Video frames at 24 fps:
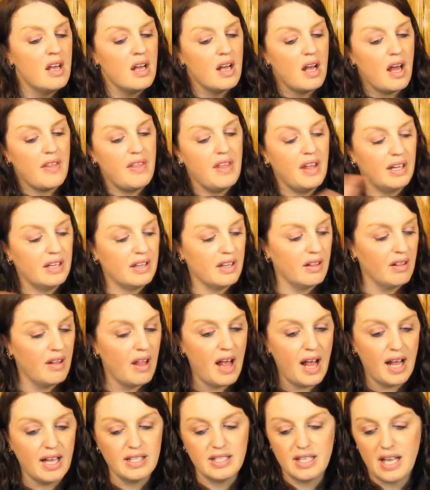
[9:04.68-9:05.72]
I think the
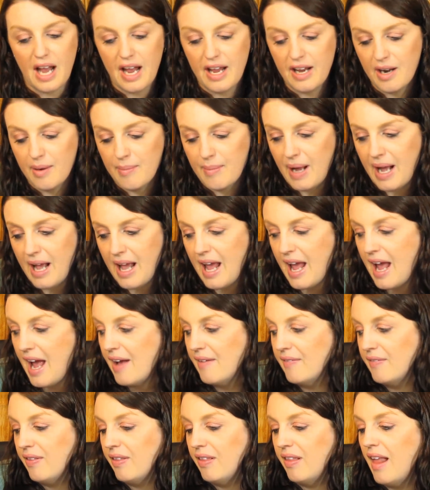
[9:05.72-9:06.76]
last item I
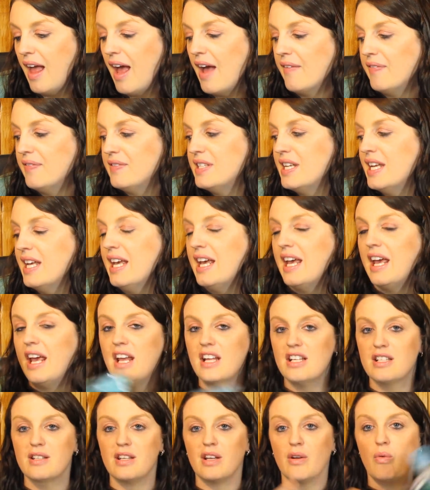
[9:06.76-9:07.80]
have left
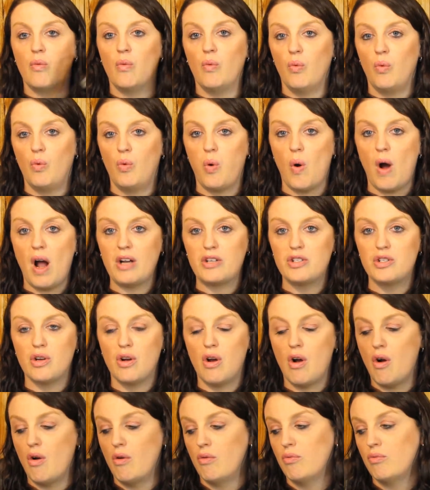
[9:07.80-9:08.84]
is the
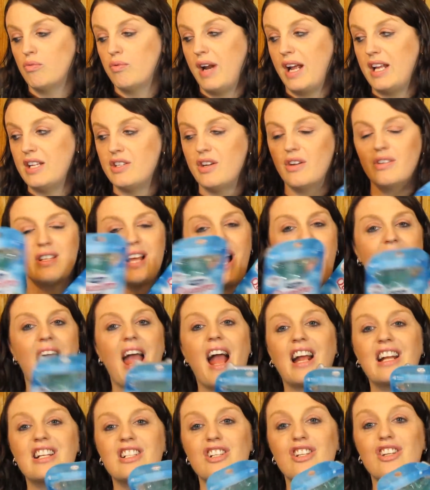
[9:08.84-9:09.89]
Quattro razors. I
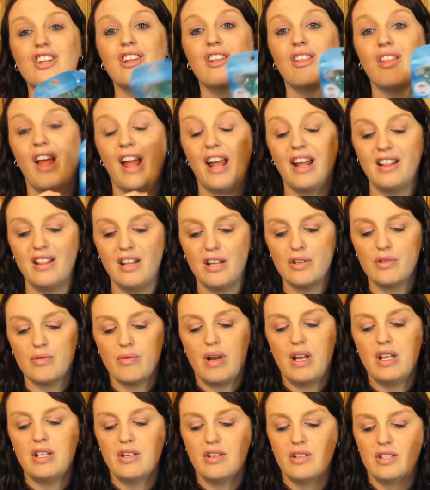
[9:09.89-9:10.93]
actually like these
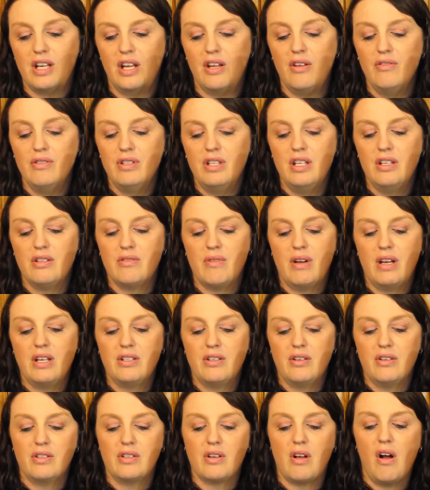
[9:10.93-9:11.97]
razors. I use these
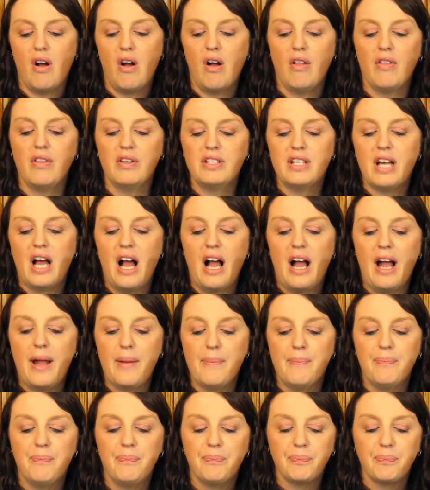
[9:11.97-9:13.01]
razors all the time.